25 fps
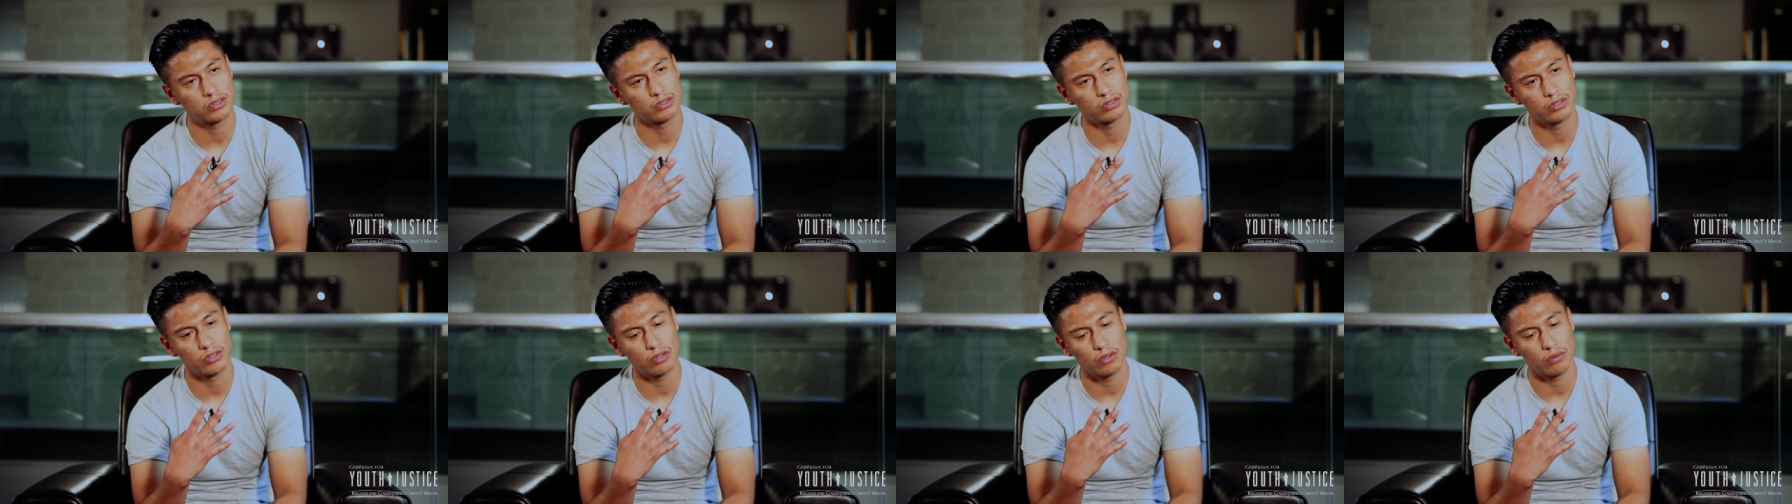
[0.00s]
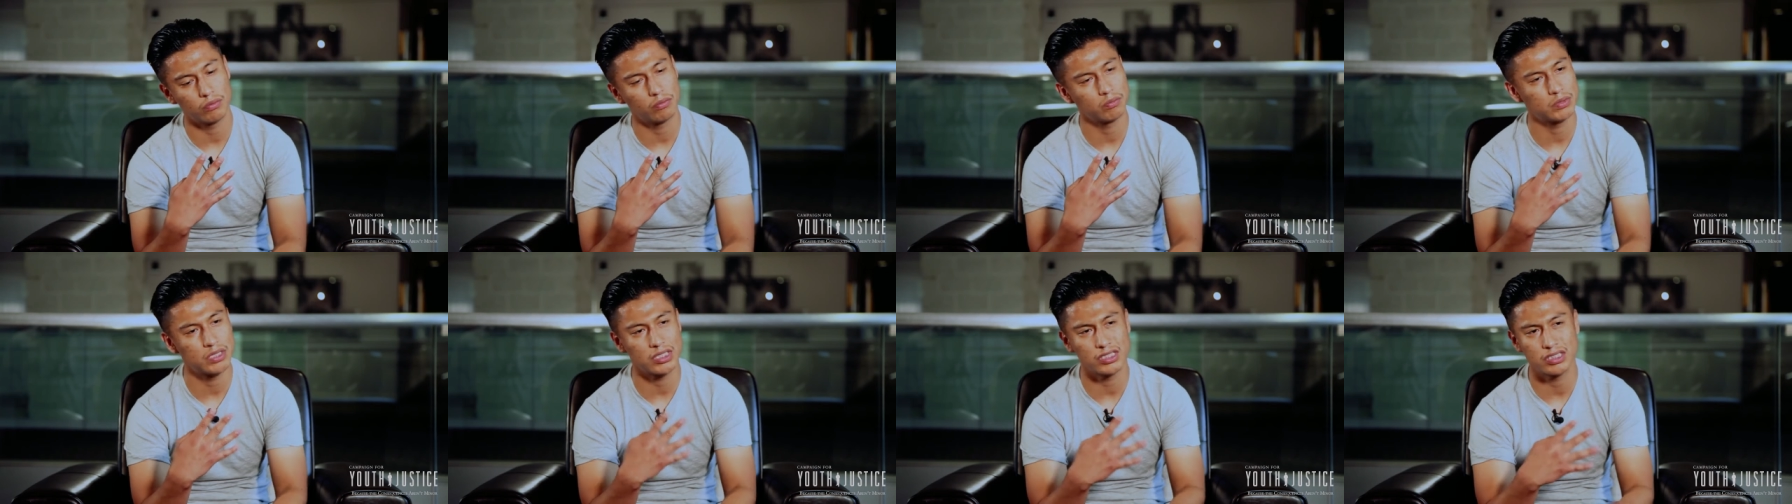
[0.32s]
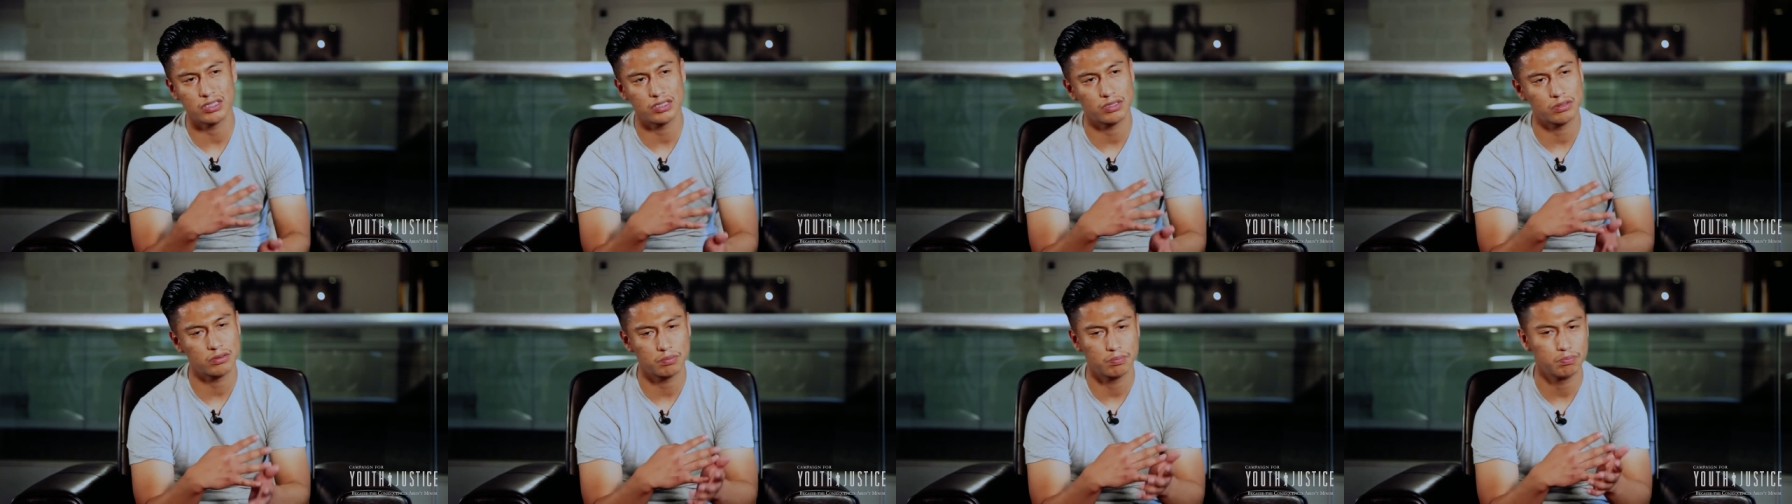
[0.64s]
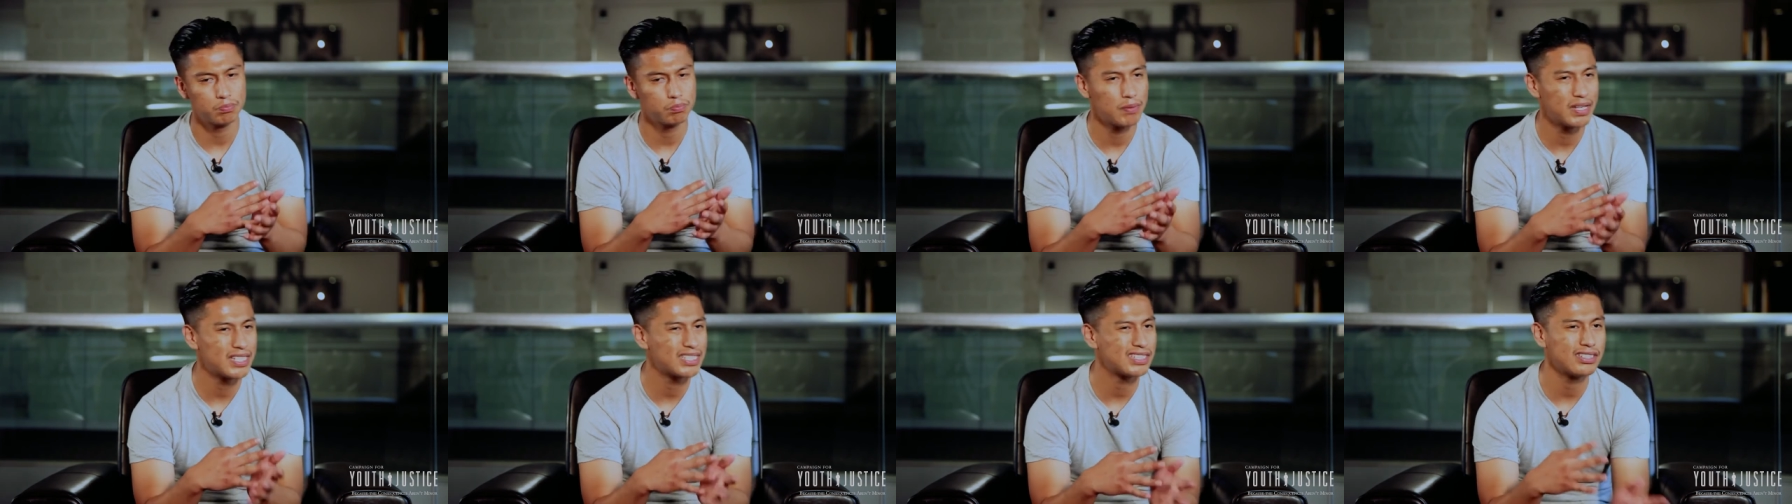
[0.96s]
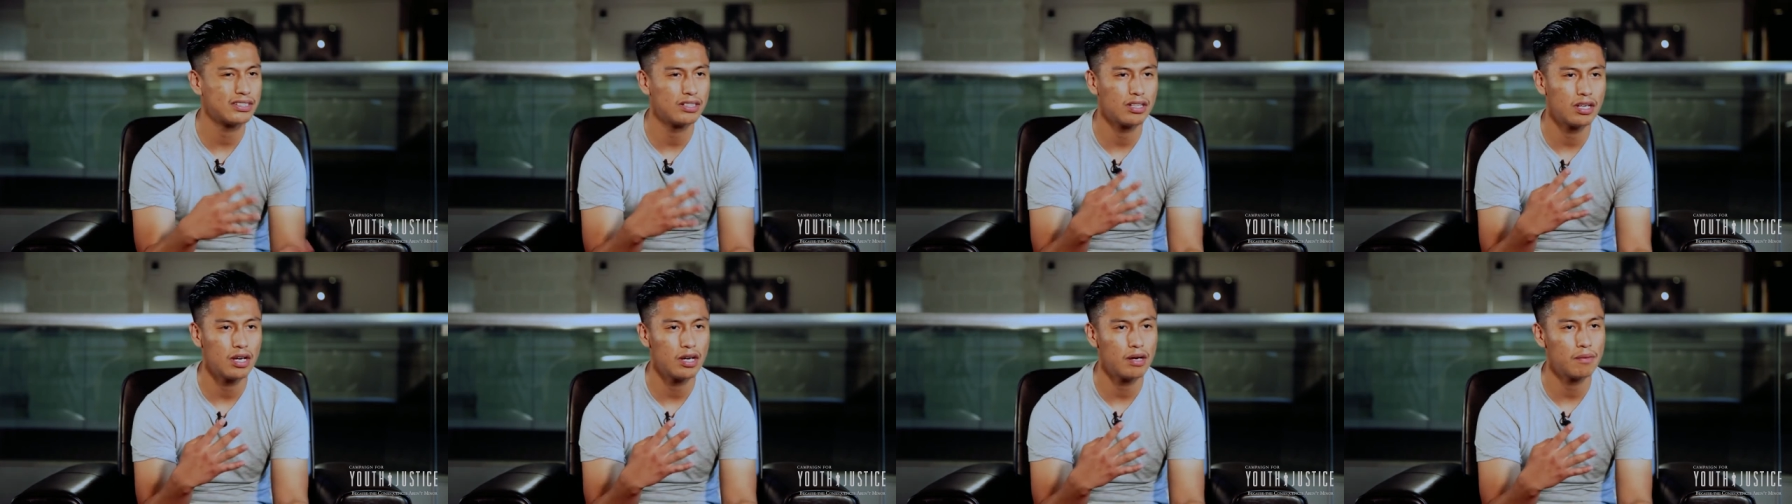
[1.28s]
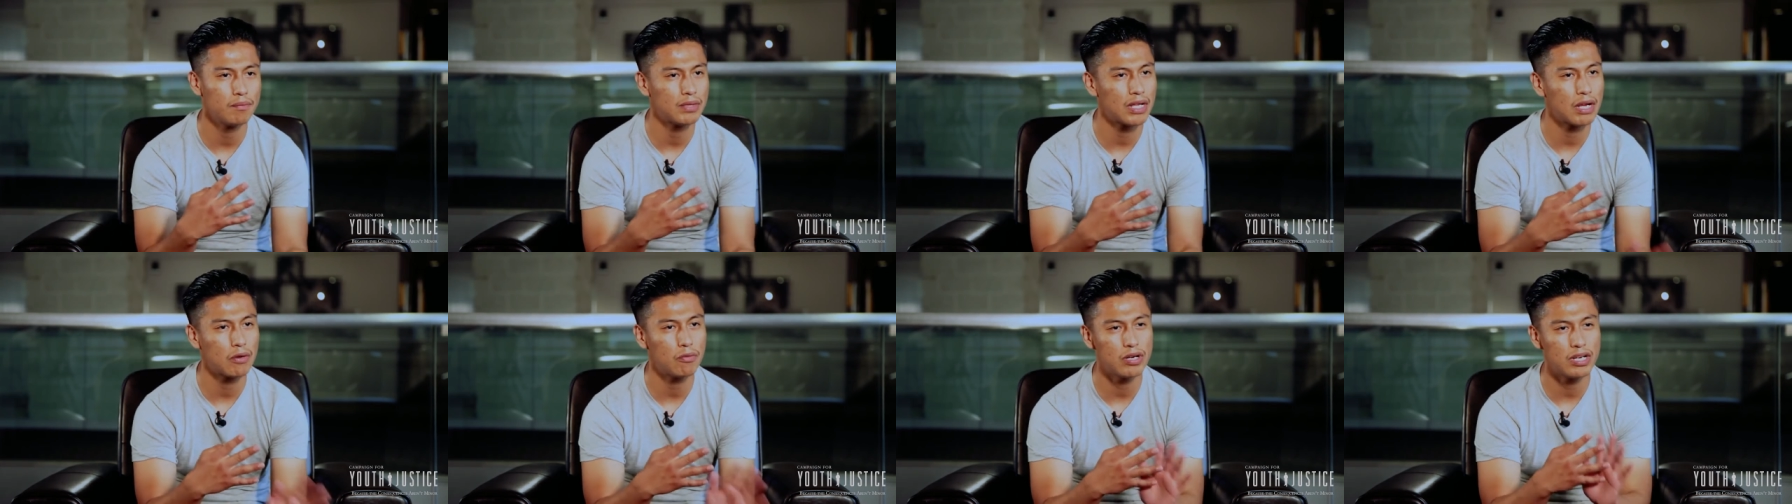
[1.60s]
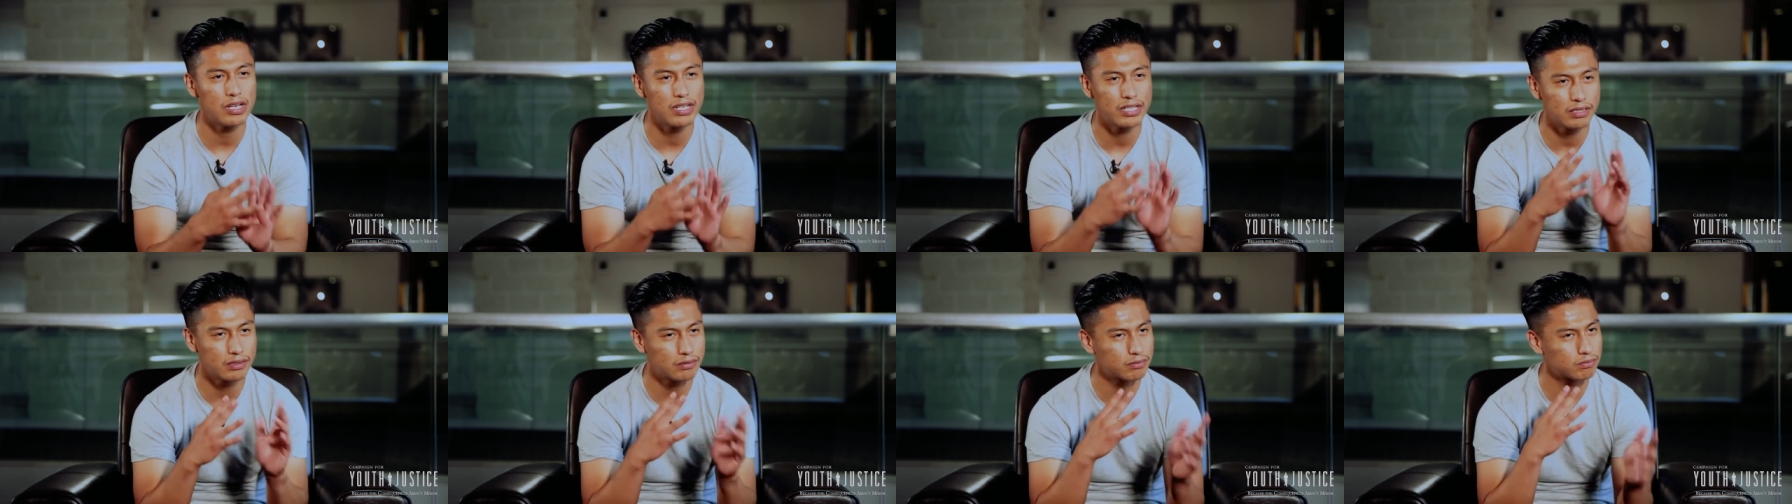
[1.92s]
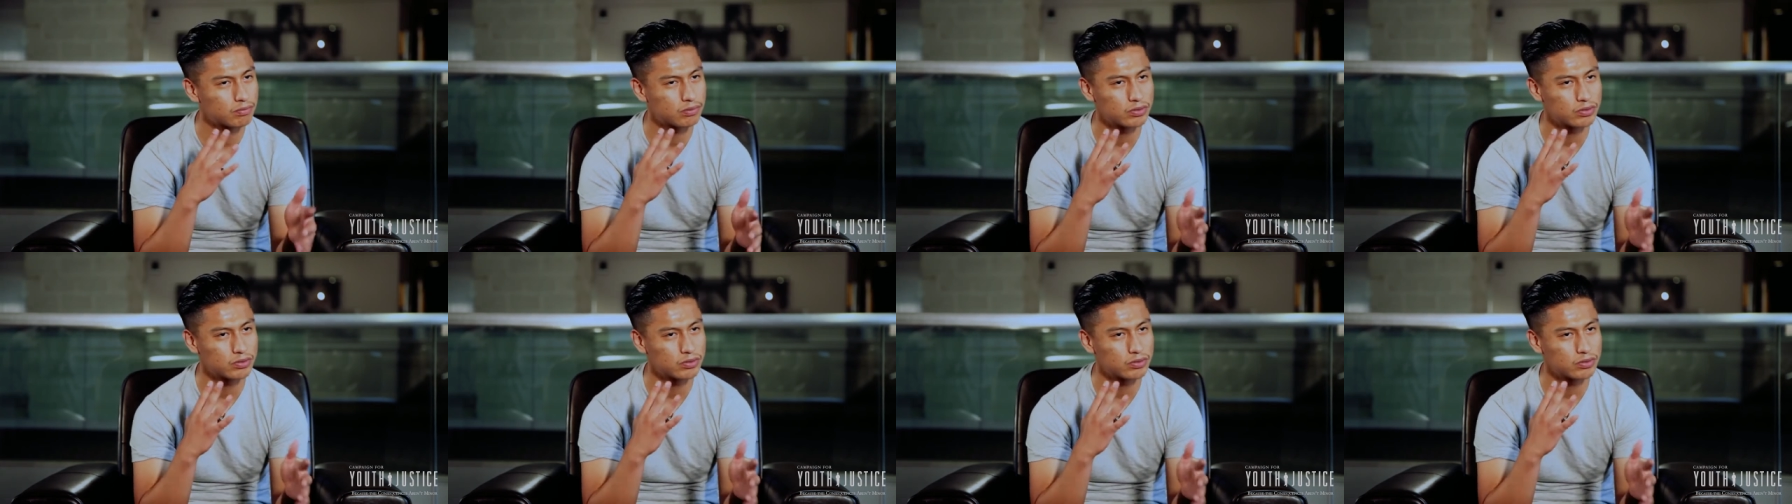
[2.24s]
you know, just messing up, not really,